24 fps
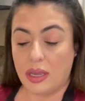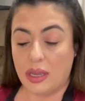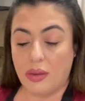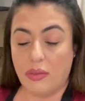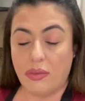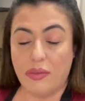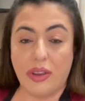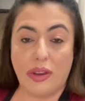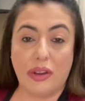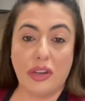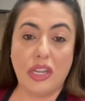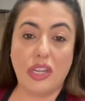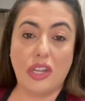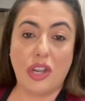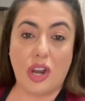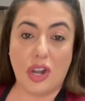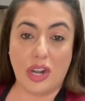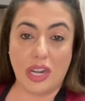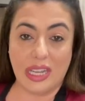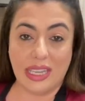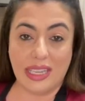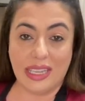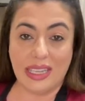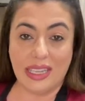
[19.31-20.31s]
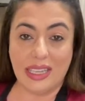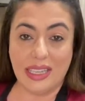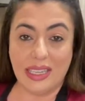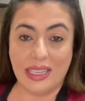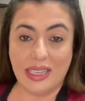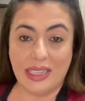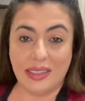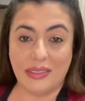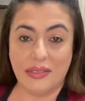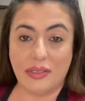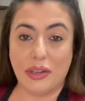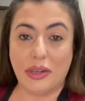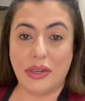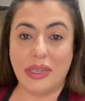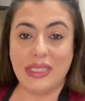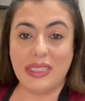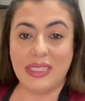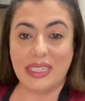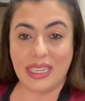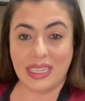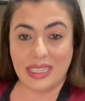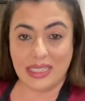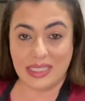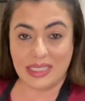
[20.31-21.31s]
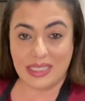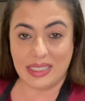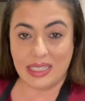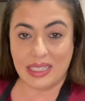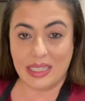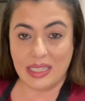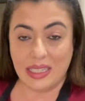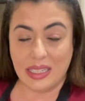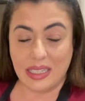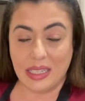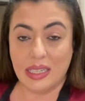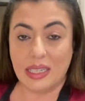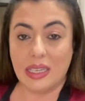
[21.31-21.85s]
Very garlicky, very tasty.